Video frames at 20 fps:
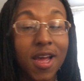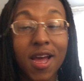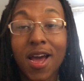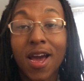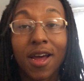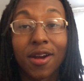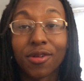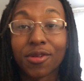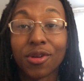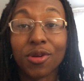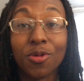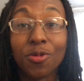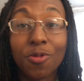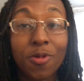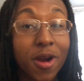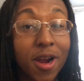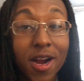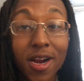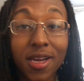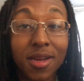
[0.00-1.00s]
I don't know
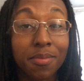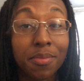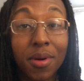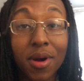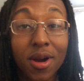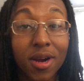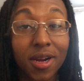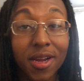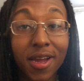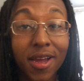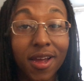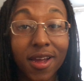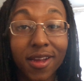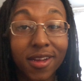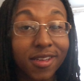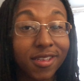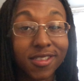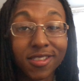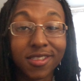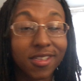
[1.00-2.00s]
where I can park at.
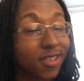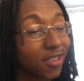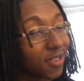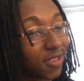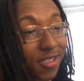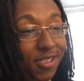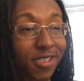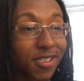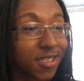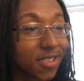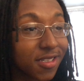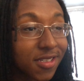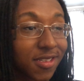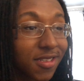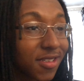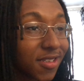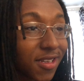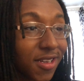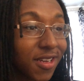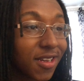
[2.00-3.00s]
It's, it's just,
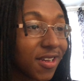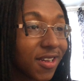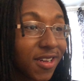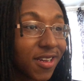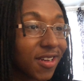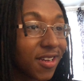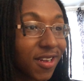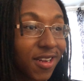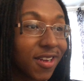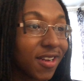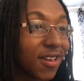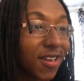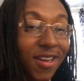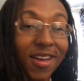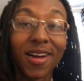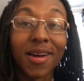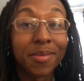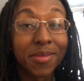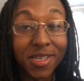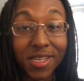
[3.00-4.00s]

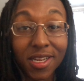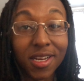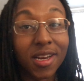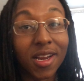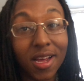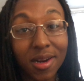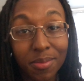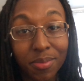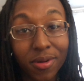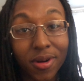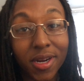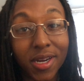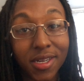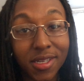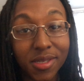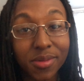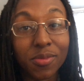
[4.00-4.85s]
I'm gonna need a lot of praying this